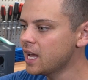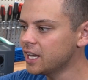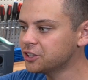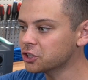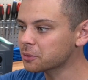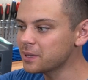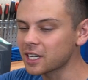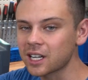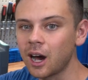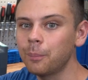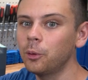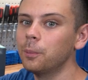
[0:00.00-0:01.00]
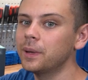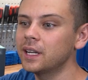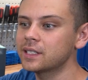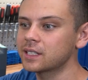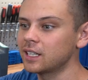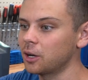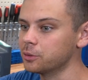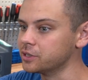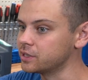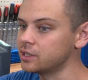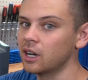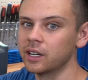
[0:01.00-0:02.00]
it took me a couple minutes and I was
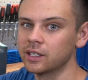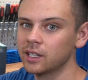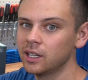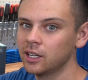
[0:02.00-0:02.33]
done.